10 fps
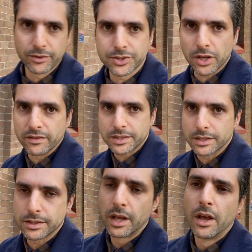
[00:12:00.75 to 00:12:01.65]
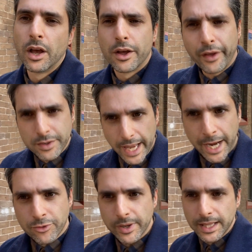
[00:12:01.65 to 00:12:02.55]
services. Those
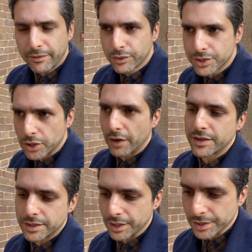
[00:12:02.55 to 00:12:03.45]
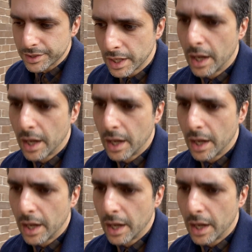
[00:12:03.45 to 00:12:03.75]
entry-level services,